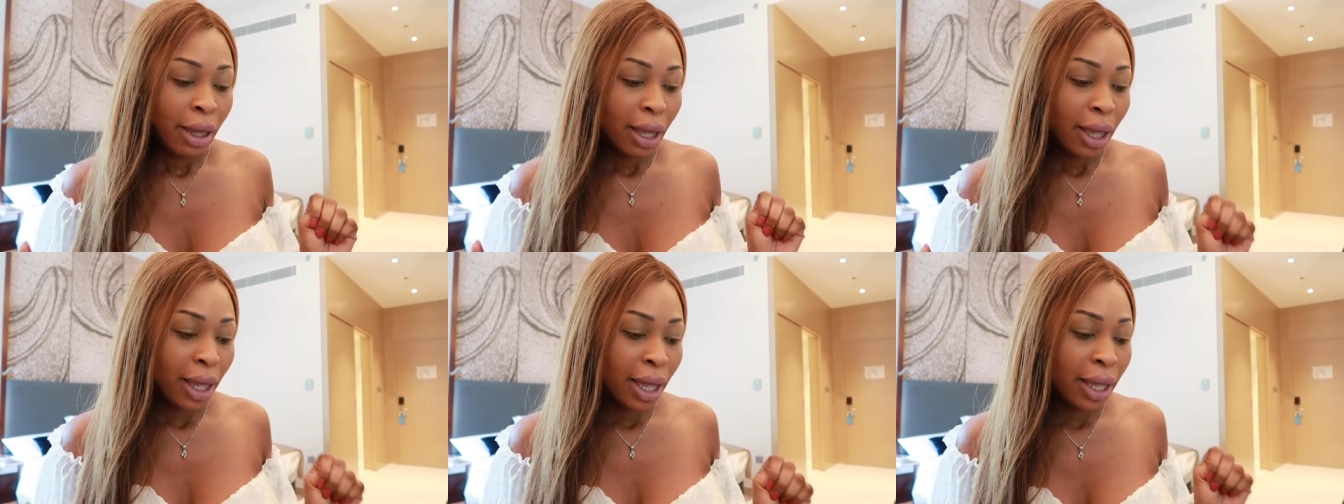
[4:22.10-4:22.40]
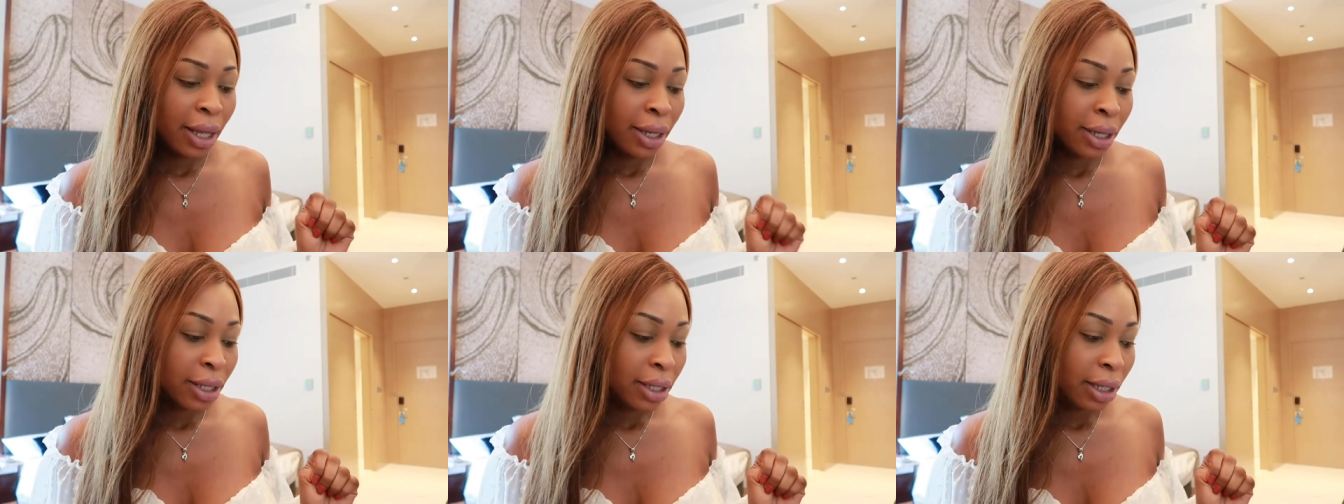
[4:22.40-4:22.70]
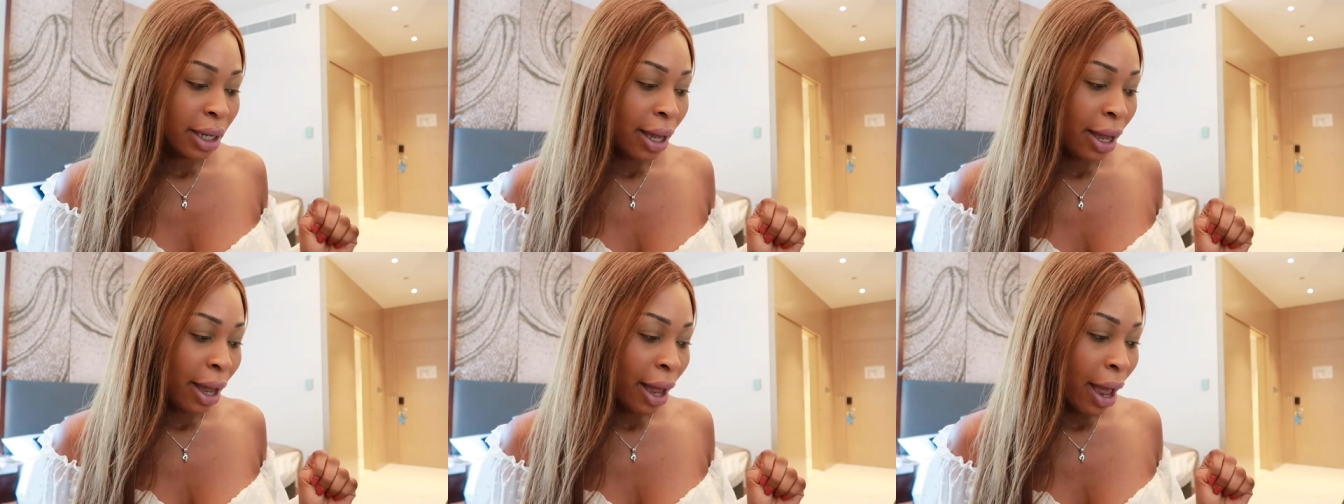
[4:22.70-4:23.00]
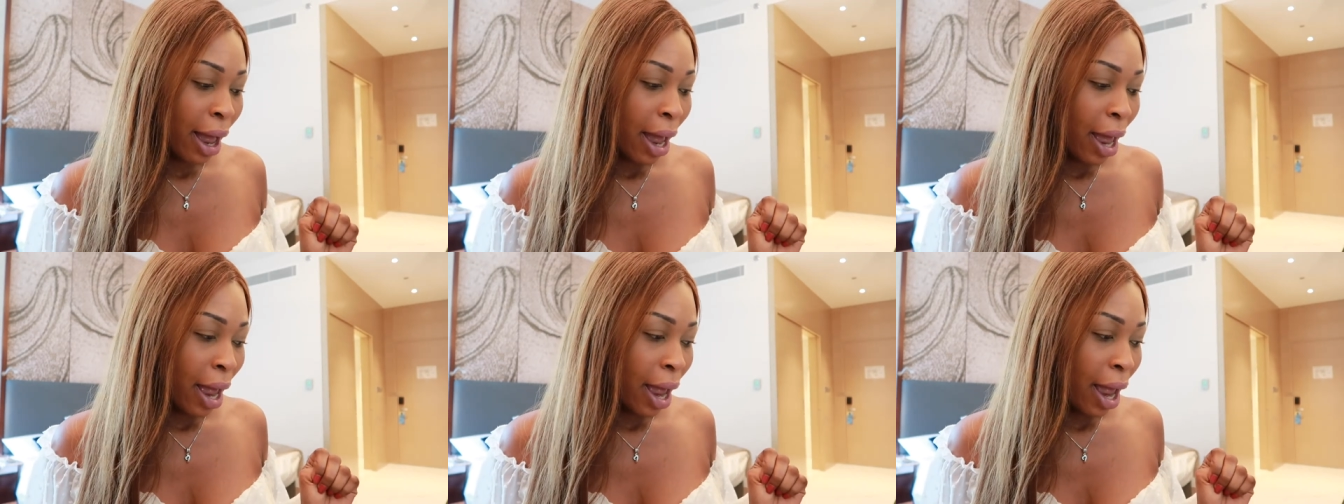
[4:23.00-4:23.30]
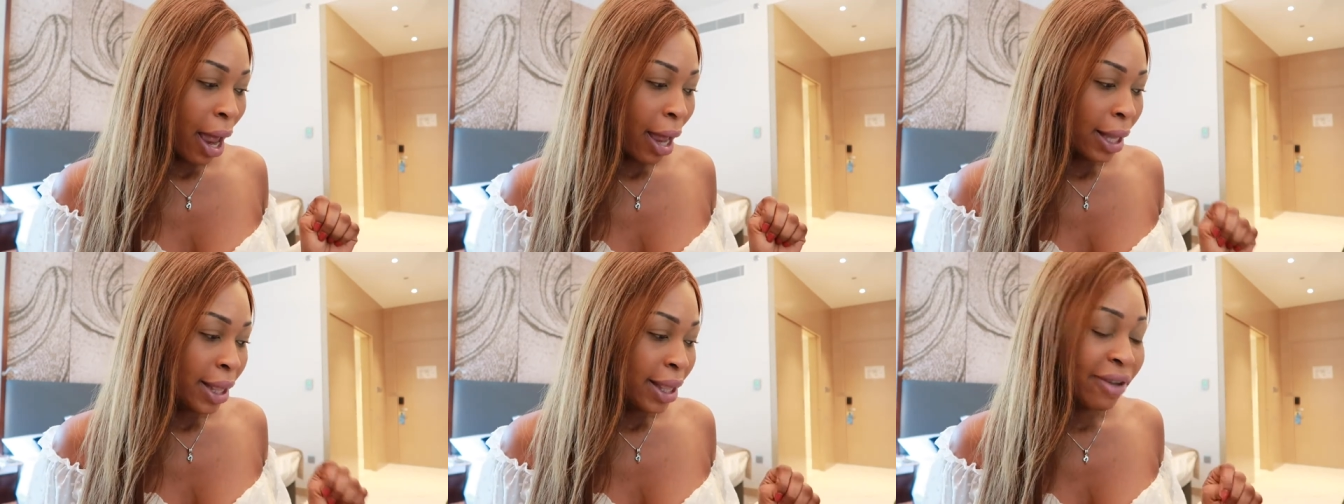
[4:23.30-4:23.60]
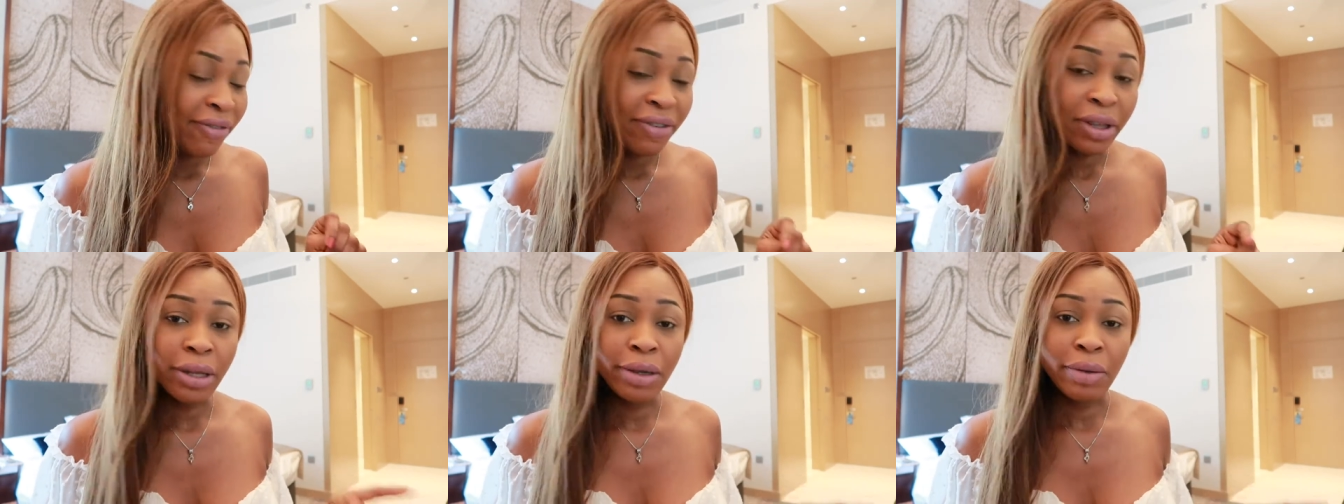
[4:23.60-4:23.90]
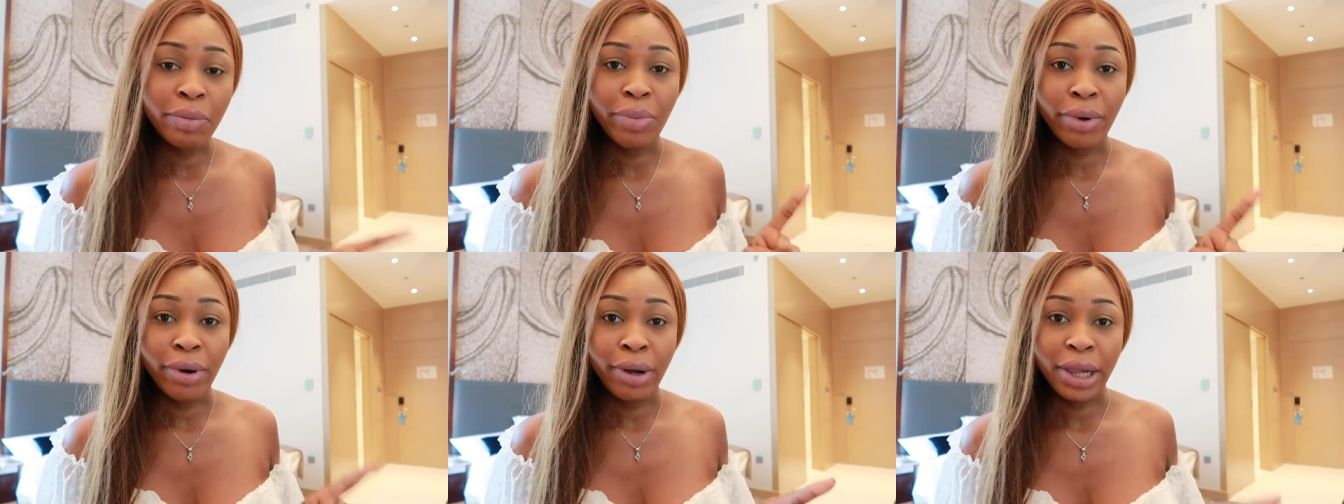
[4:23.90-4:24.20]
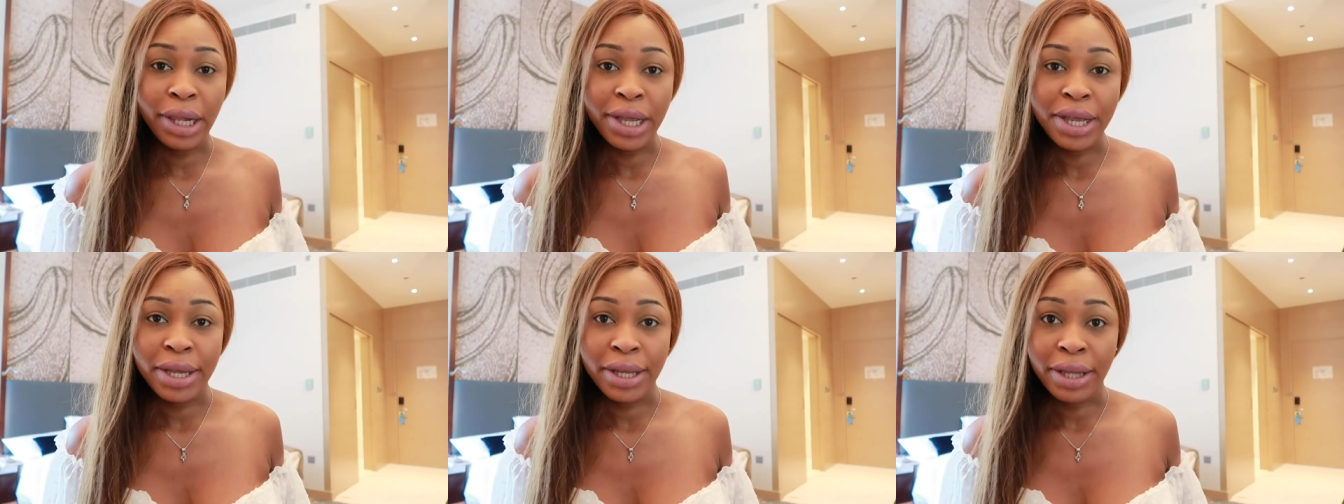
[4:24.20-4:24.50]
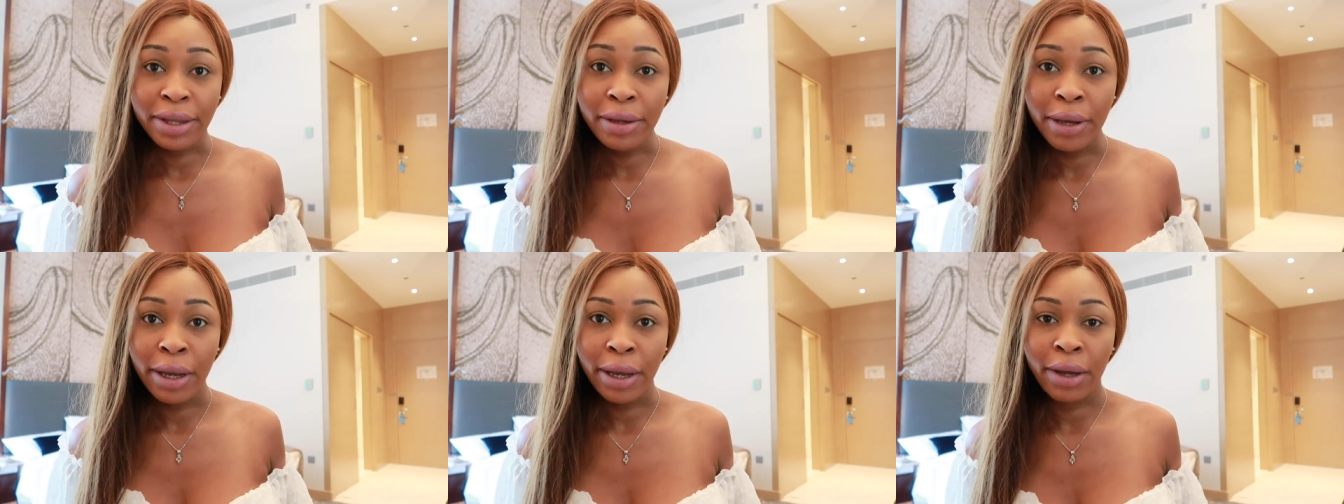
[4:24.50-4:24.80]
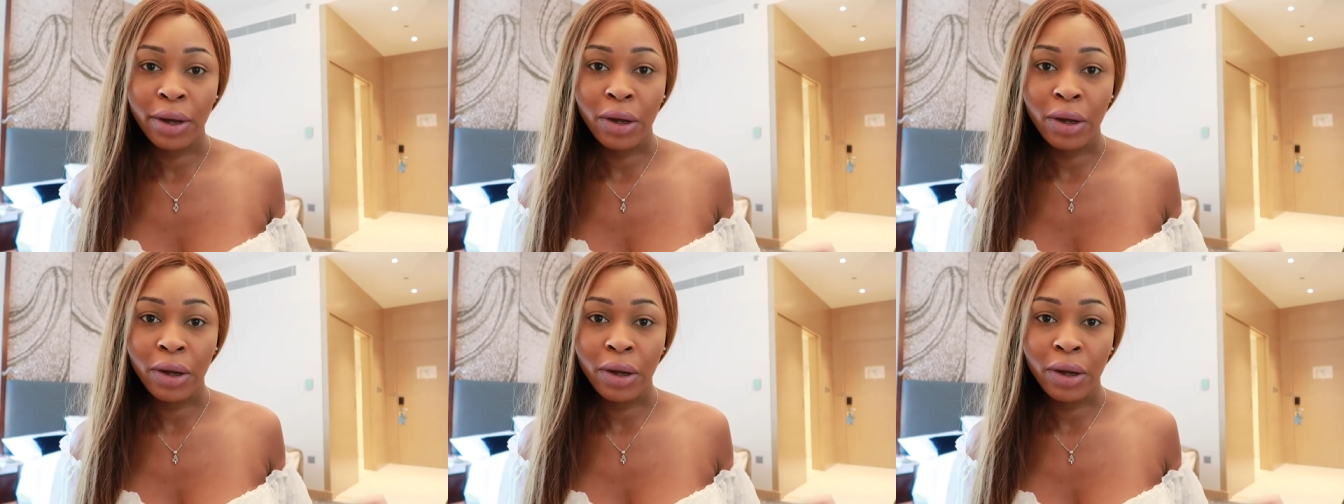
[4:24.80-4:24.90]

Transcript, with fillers: and living in berlin